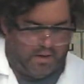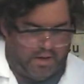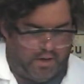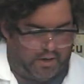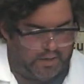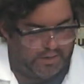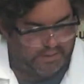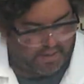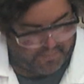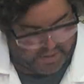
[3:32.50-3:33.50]
and you're going to
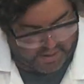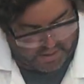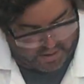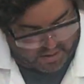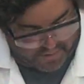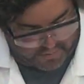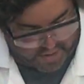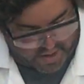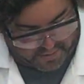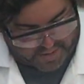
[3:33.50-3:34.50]
dump it in on the other